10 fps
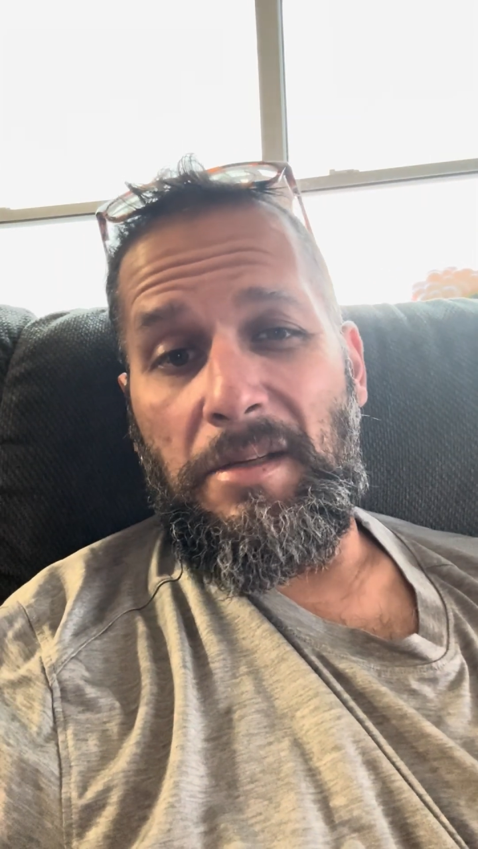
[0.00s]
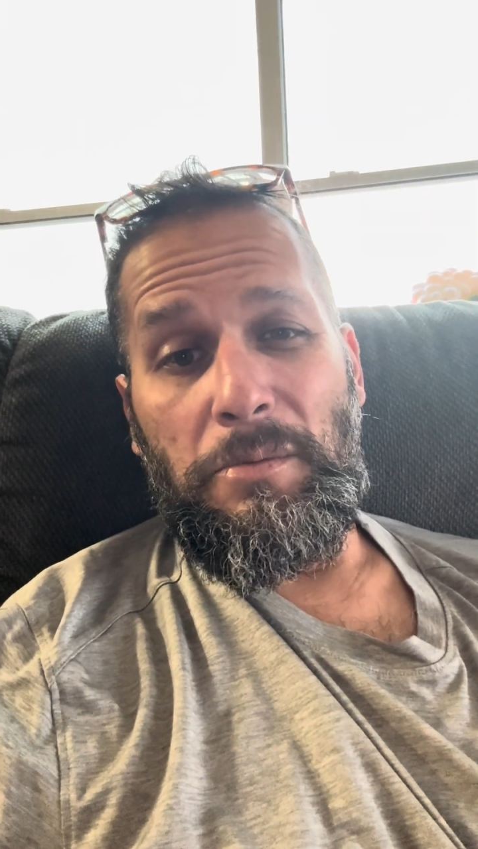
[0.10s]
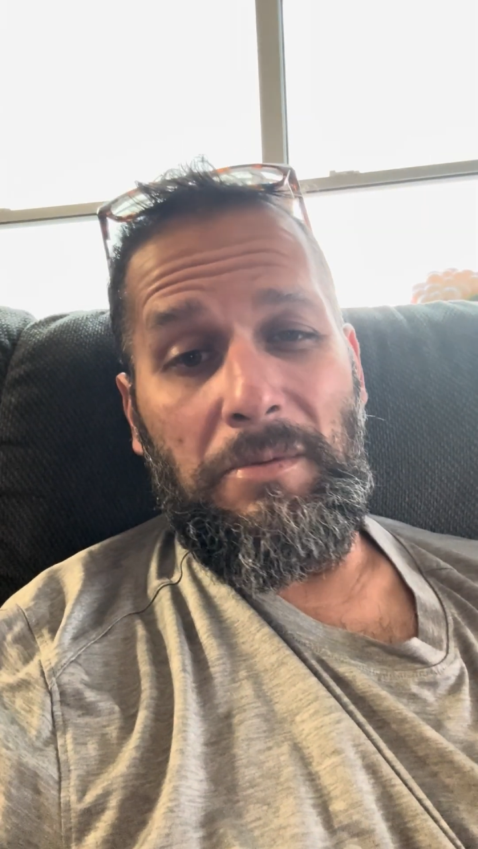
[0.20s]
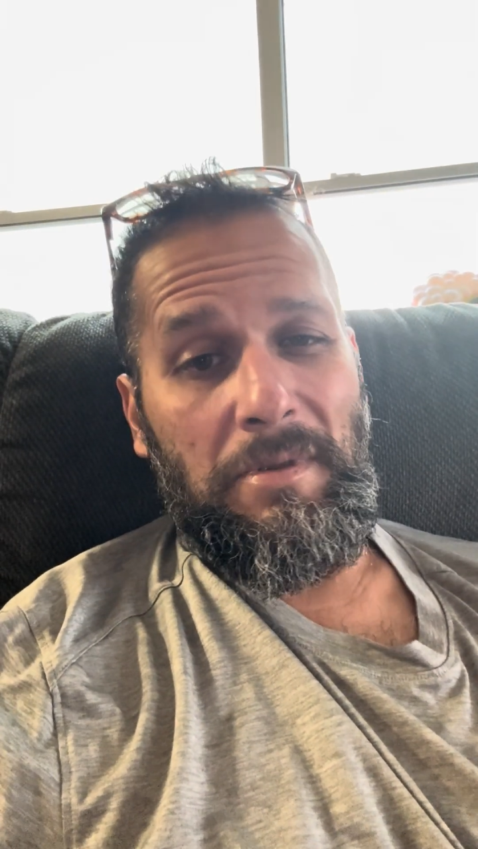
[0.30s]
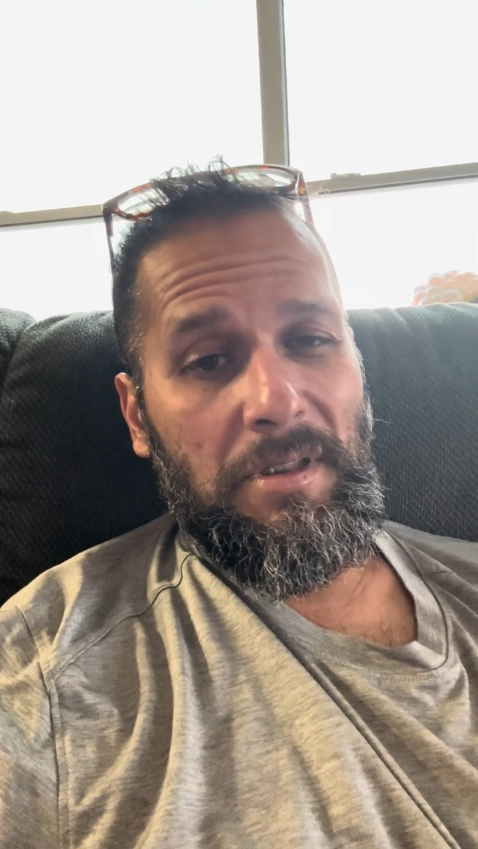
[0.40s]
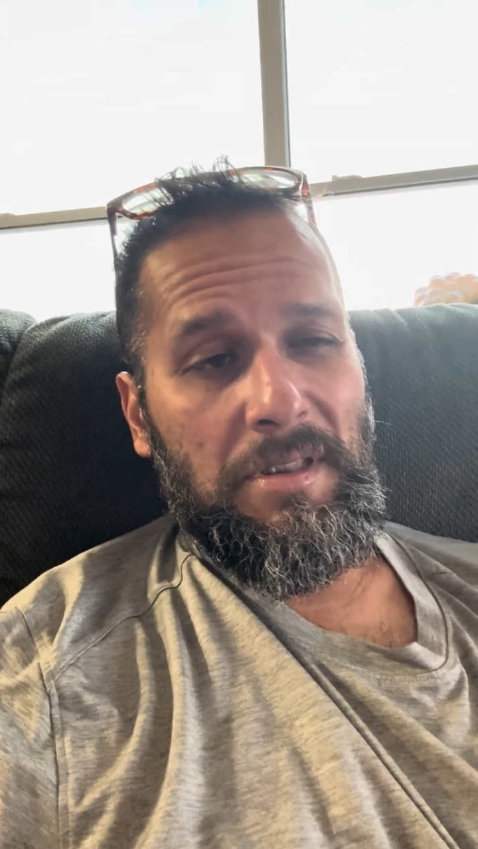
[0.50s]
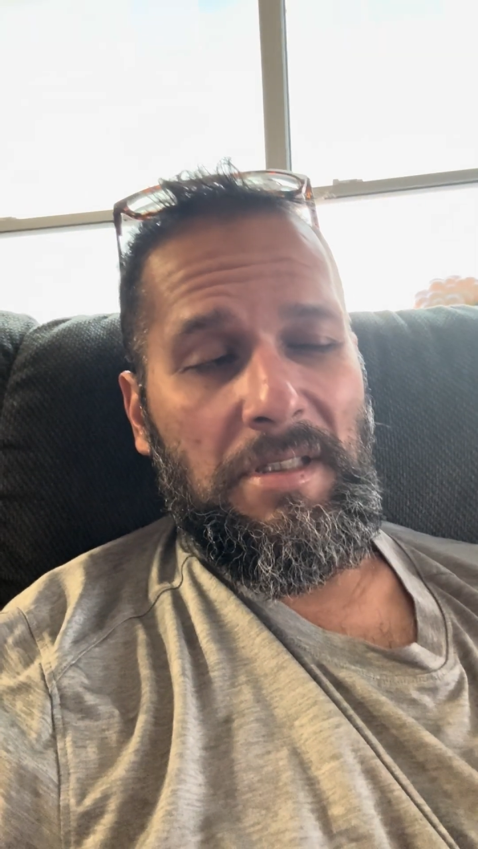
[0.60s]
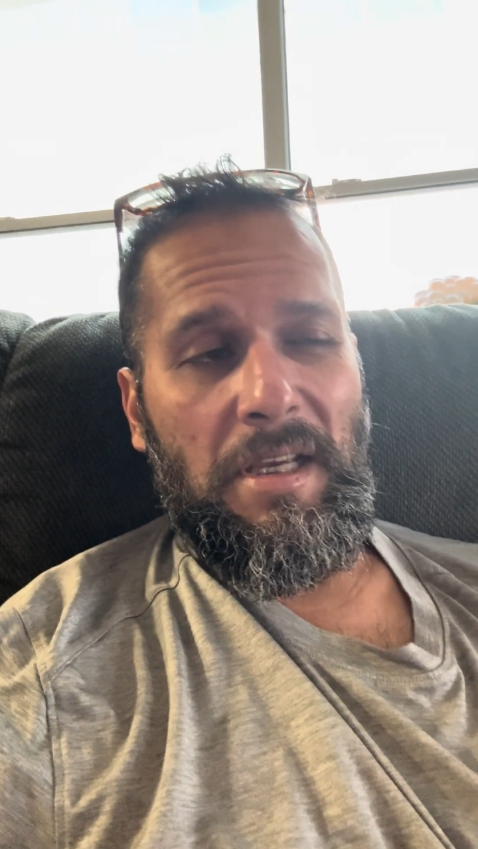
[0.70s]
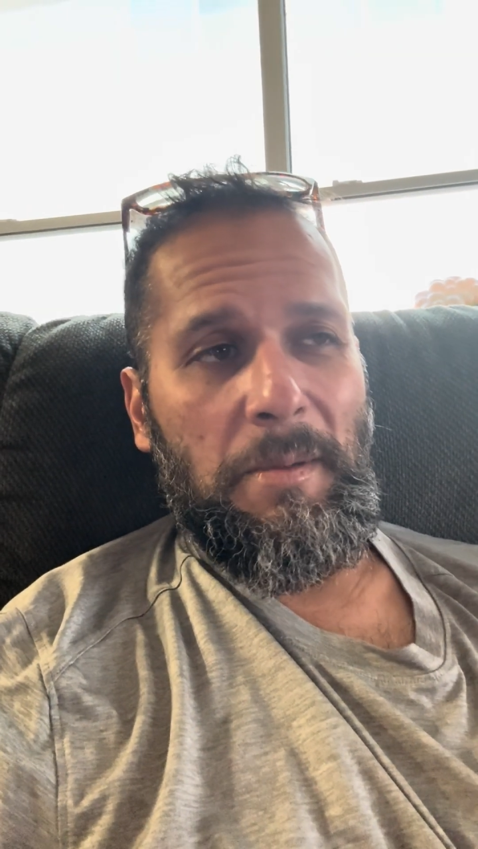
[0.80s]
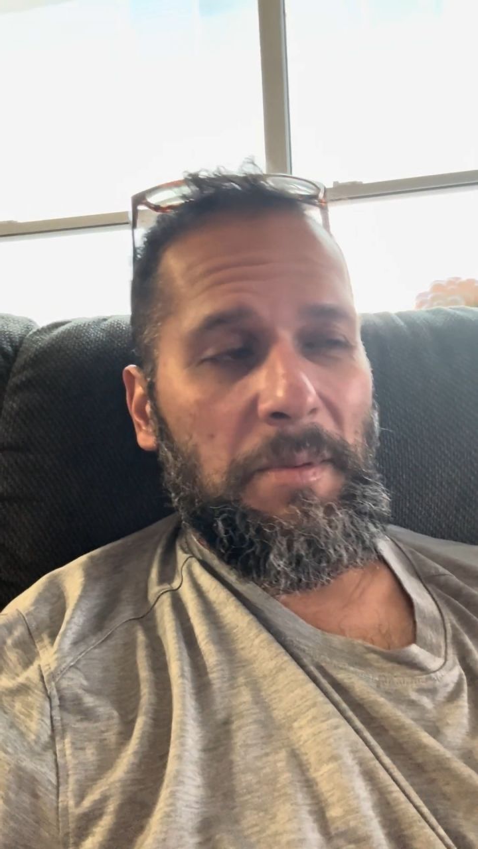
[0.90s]
really
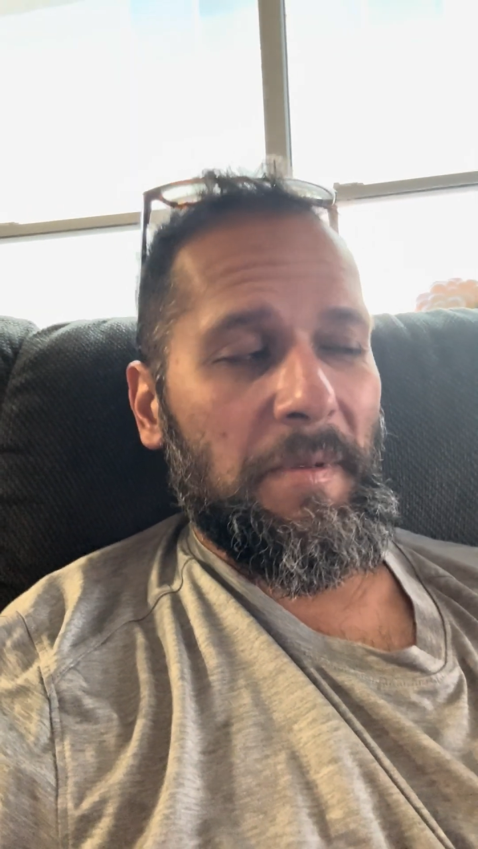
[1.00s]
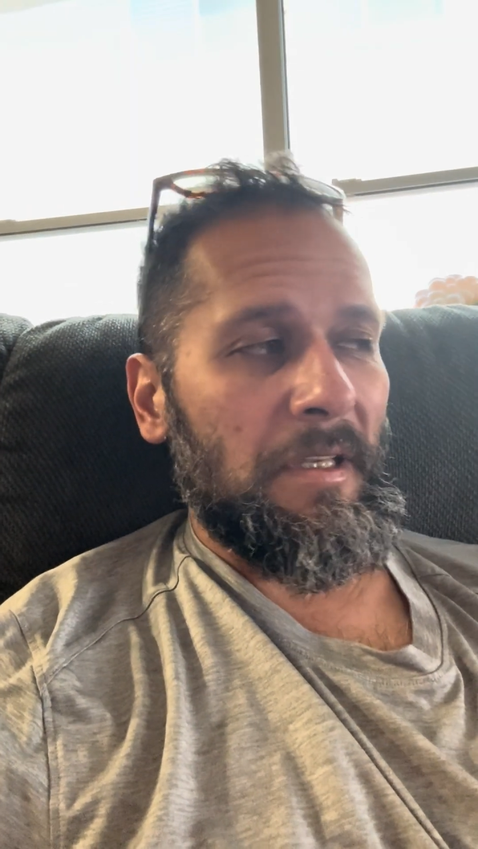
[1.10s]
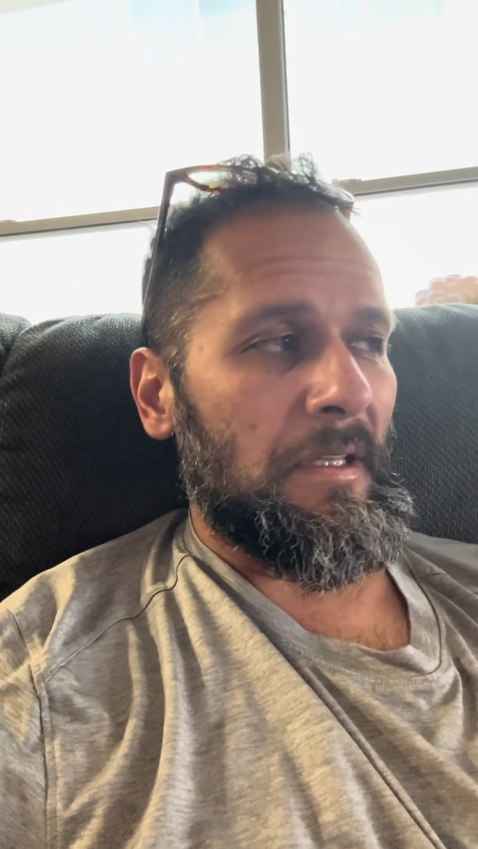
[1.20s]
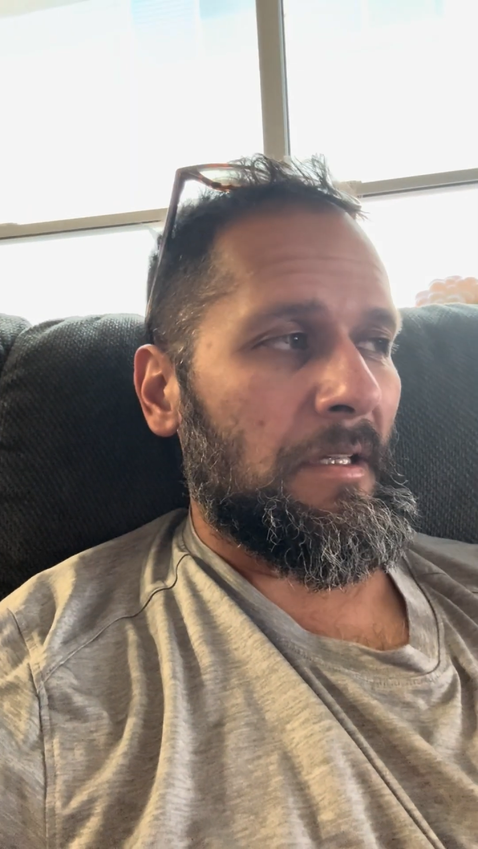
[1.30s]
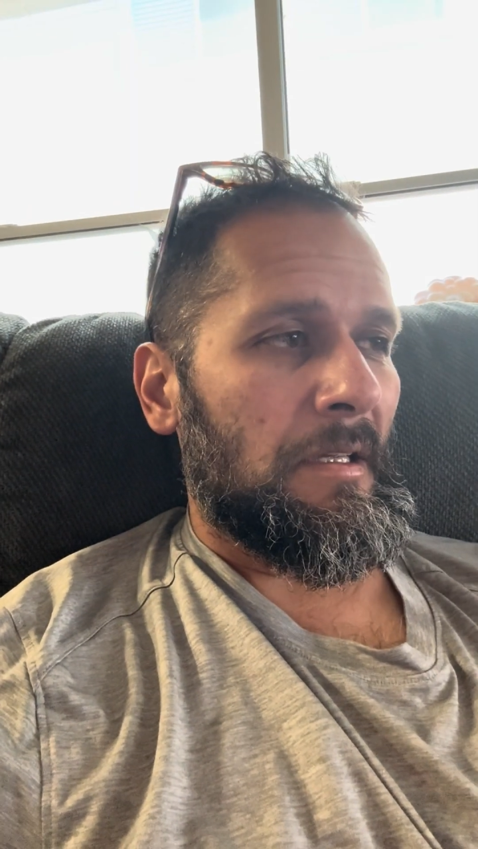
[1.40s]
zapped me.